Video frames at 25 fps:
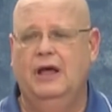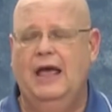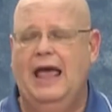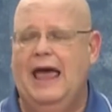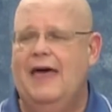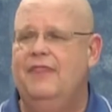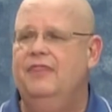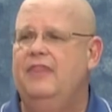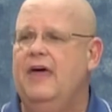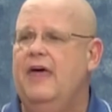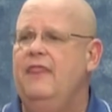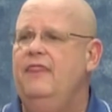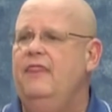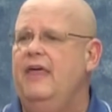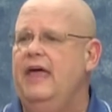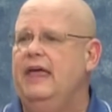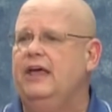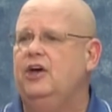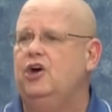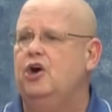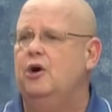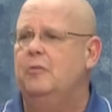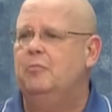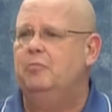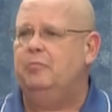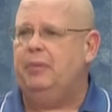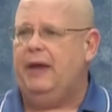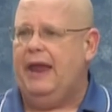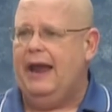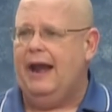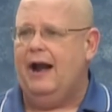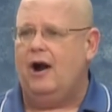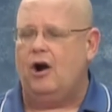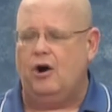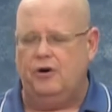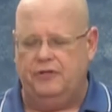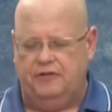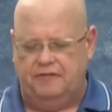And then they
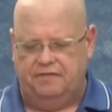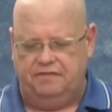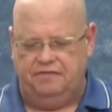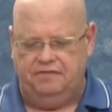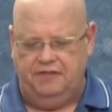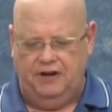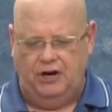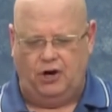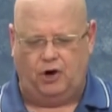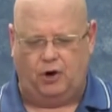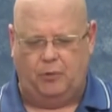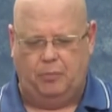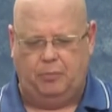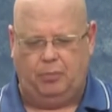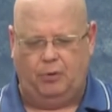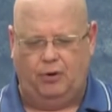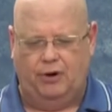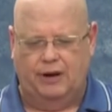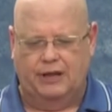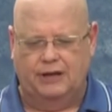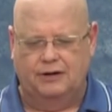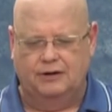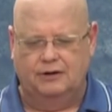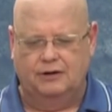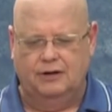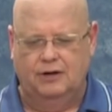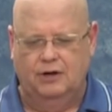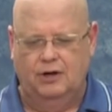compare the fingerprint